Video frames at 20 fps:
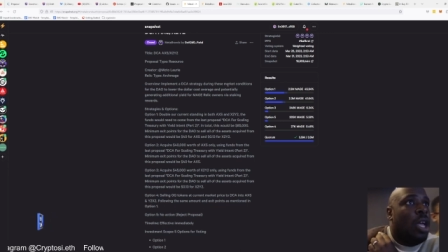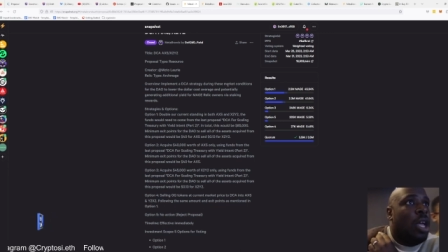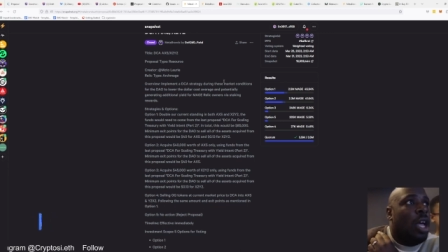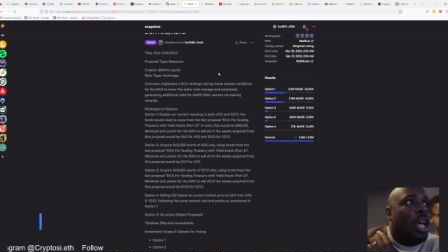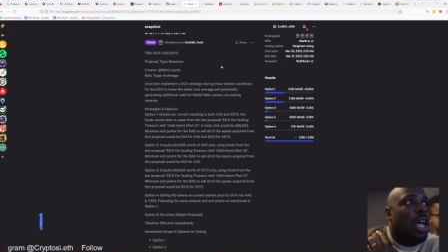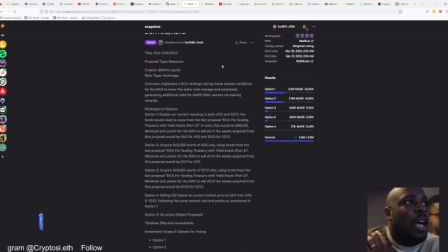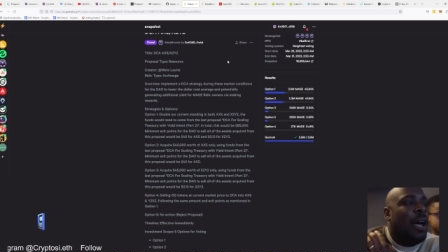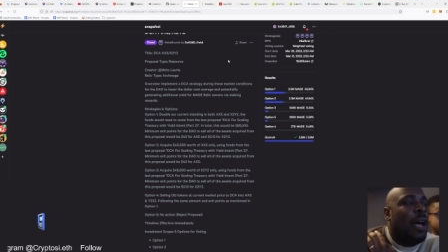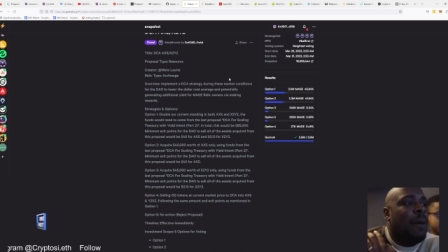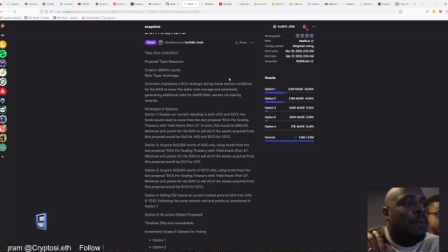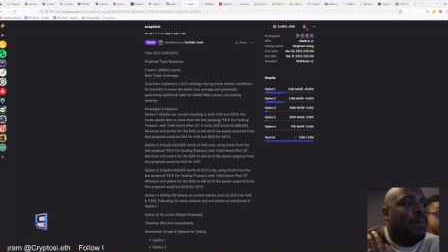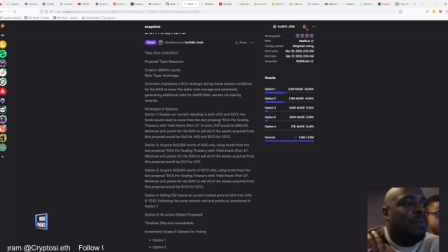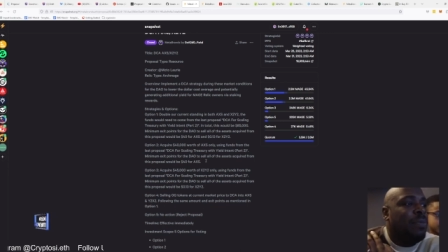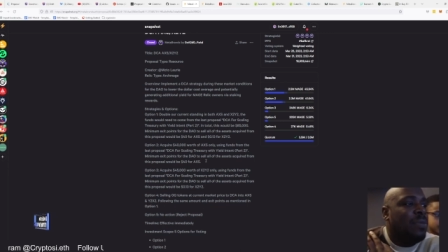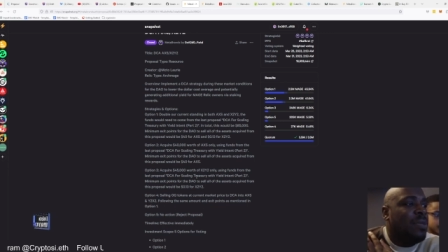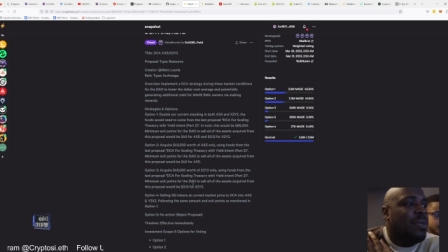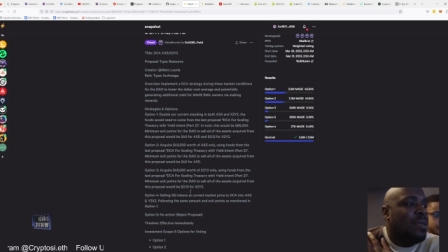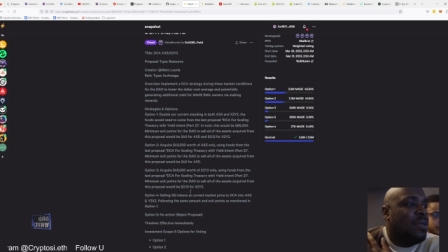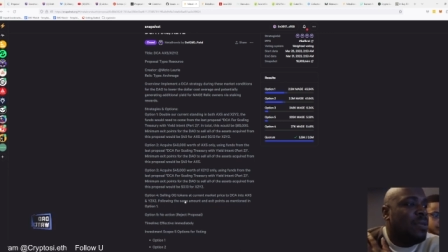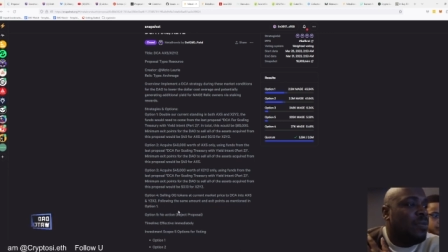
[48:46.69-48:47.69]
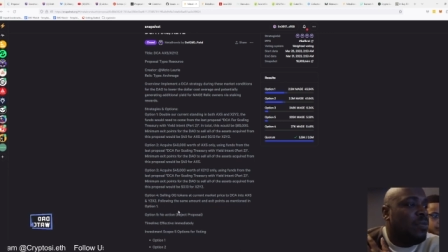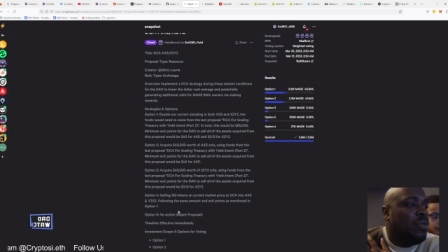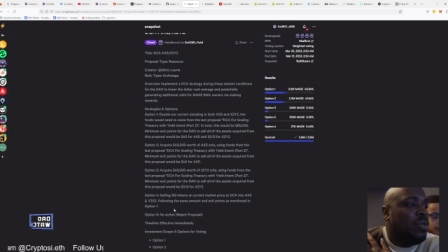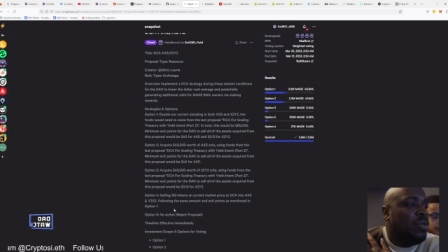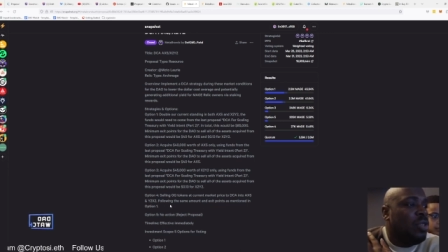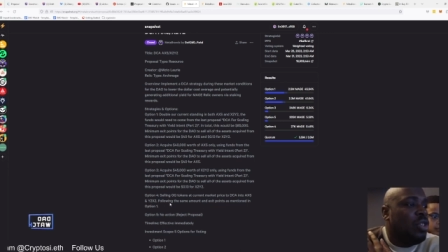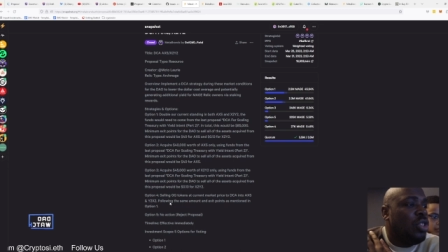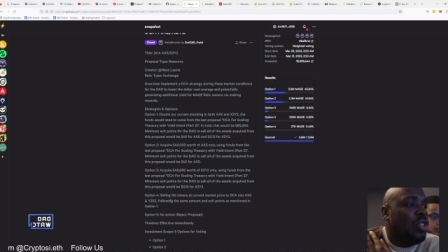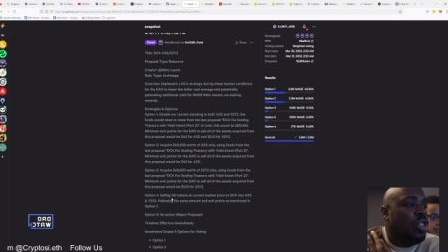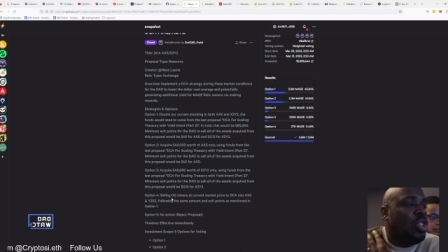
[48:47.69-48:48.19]
Uh,
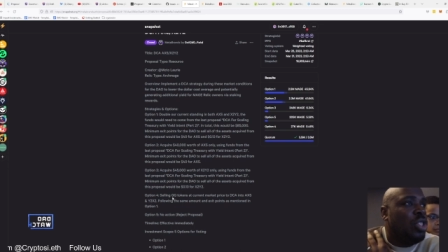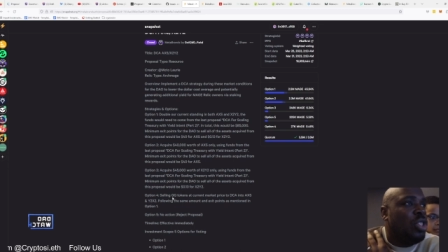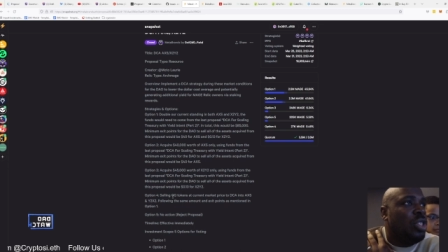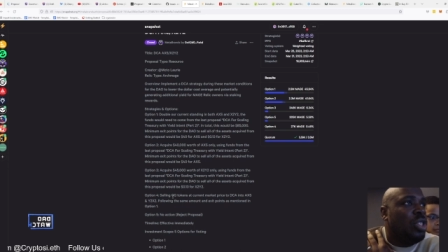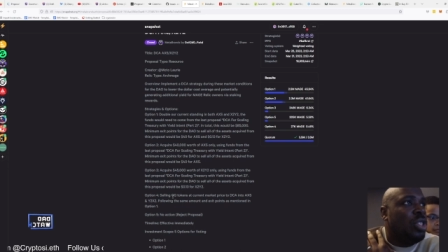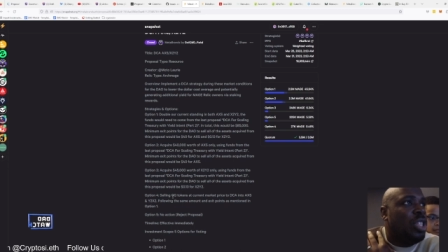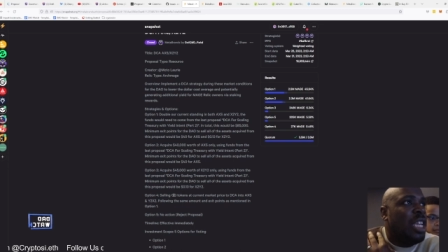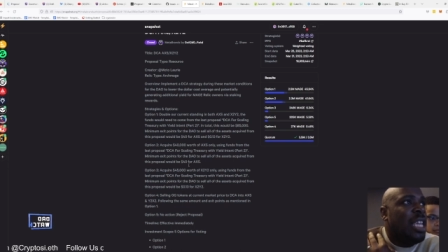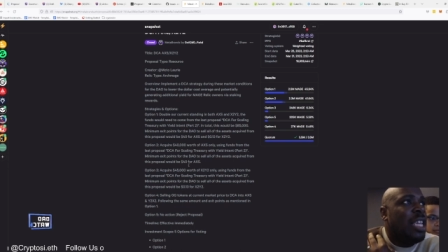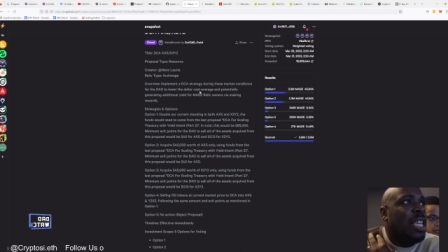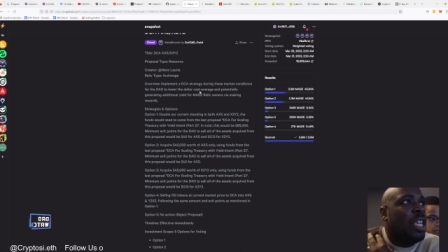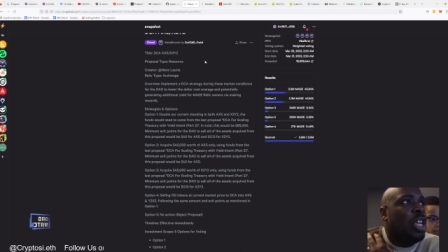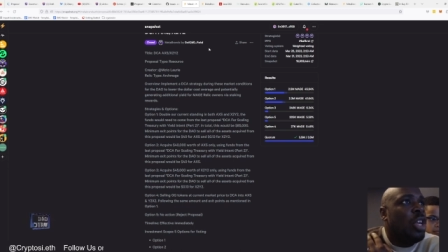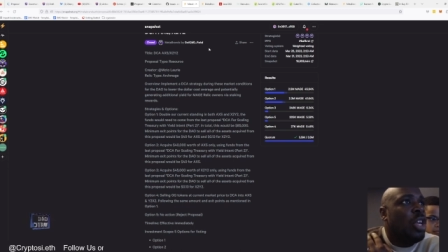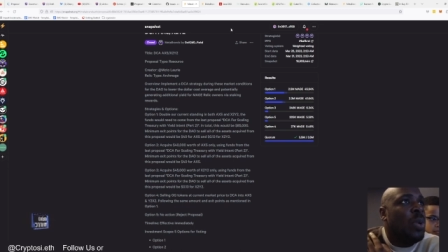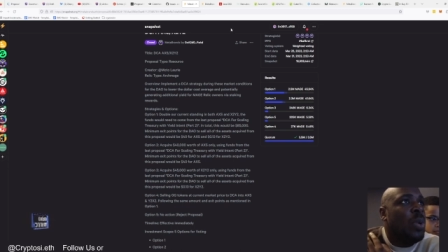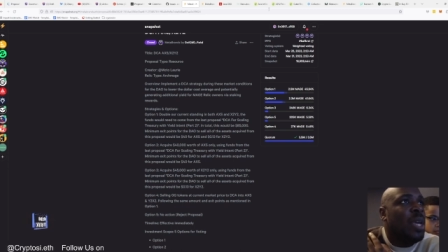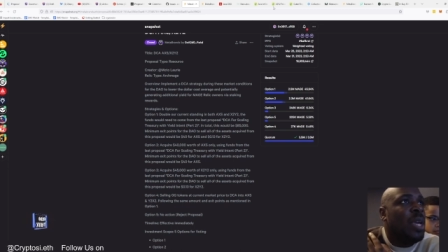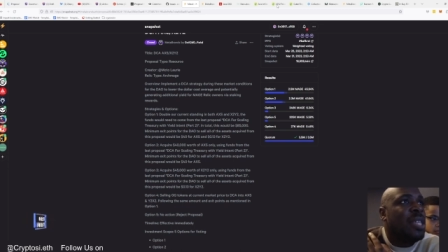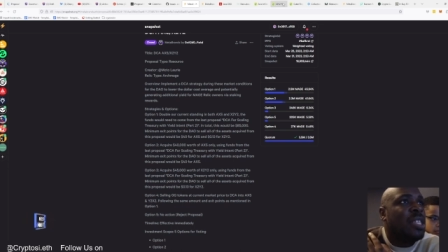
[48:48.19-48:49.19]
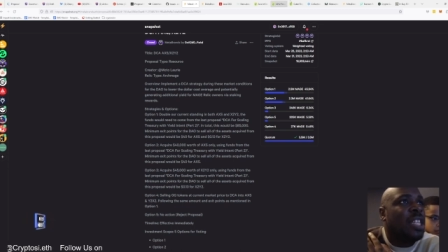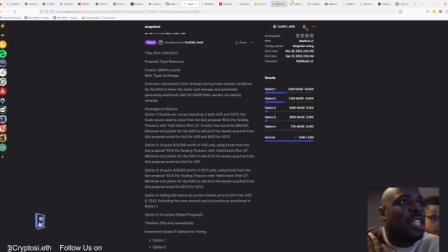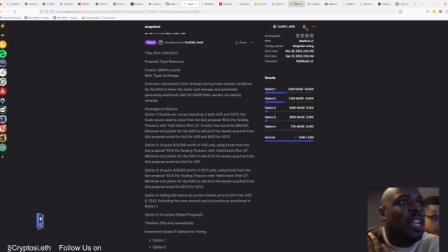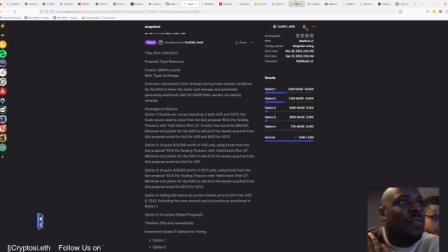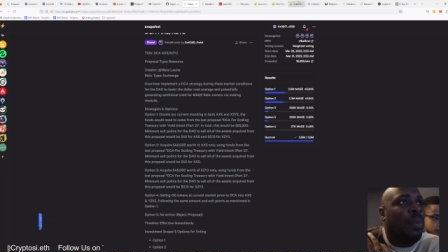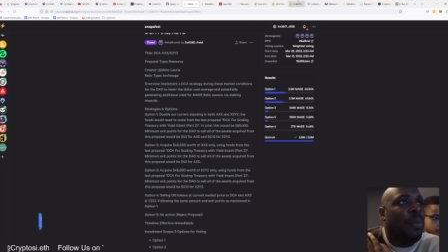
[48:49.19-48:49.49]
G Q is another